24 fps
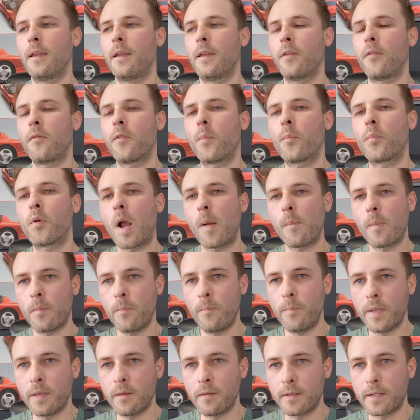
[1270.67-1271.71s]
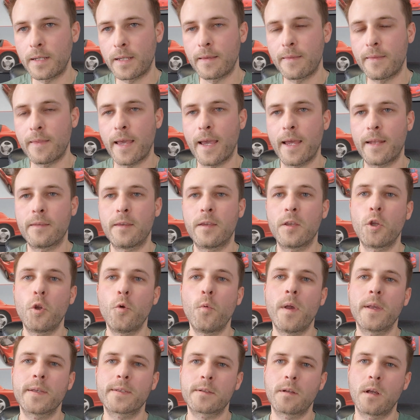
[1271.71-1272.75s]
the probability that the
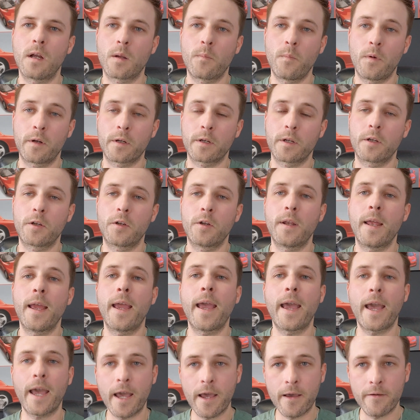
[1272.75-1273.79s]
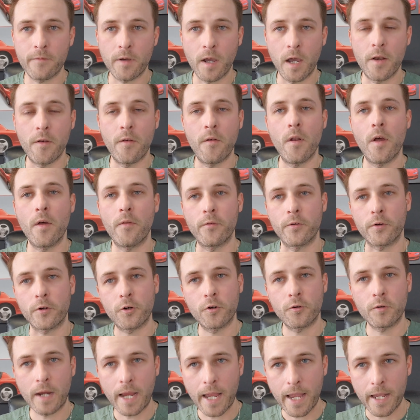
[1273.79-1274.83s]
US stock market could have another
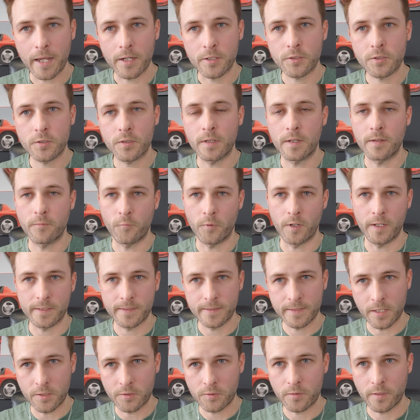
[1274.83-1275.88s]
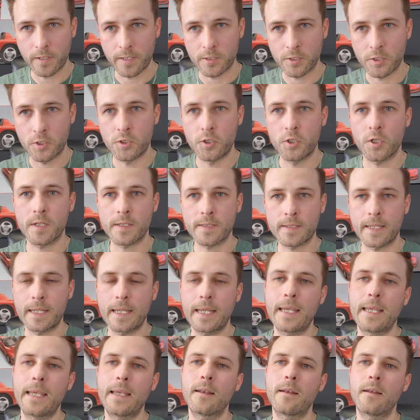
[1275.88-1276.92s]
crash when it's centralized just
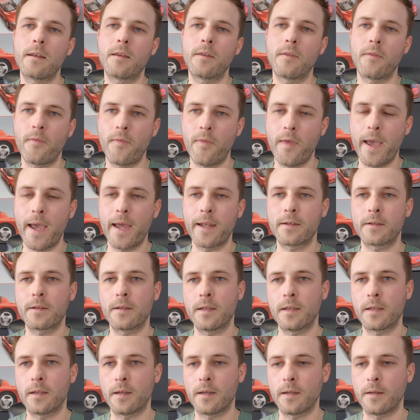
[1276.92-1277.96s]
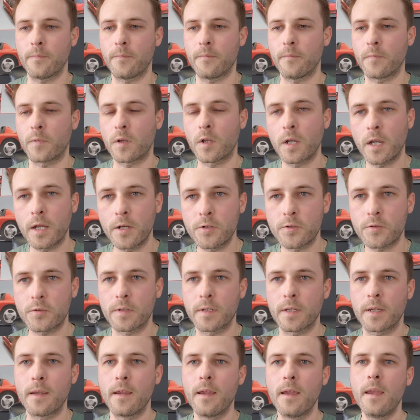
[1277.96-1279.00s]
in that
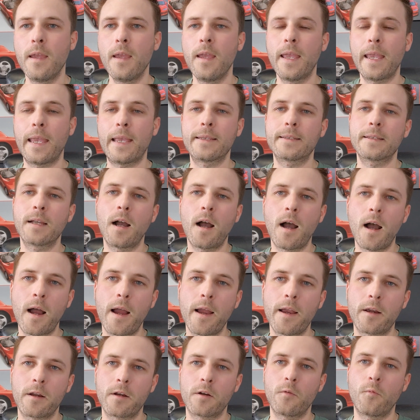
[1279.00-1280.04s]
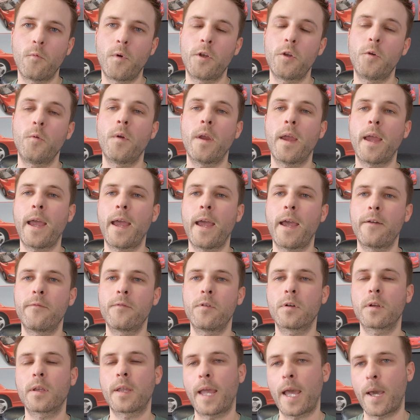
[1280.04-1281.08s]
country is higher when you have your
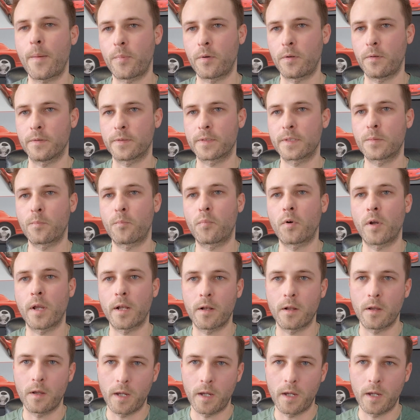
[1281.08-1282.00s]
capital spread